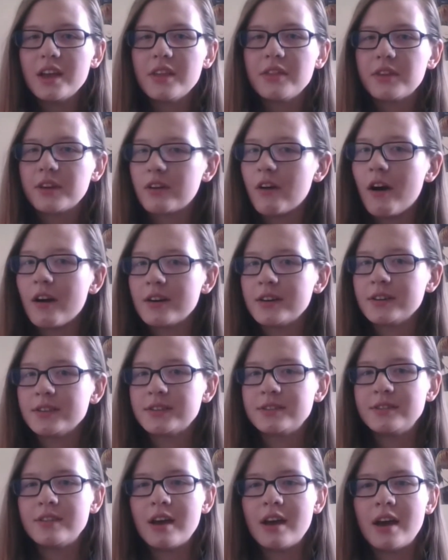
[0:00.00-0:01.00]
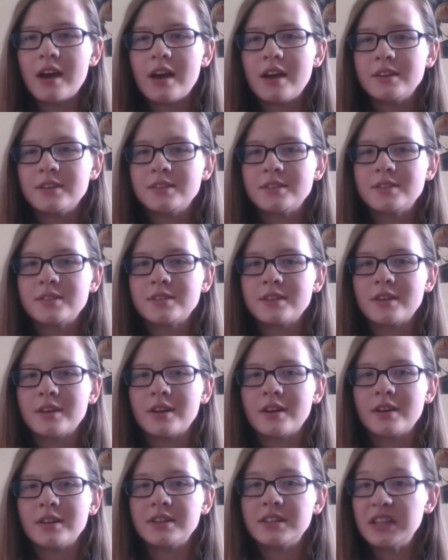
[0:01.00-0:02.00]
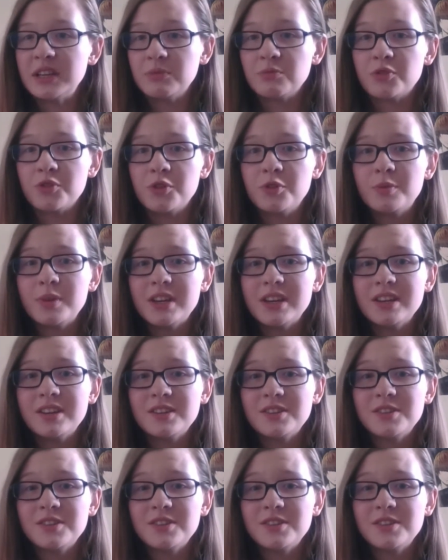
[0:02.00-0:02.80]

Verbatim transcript: cars that Team Ruby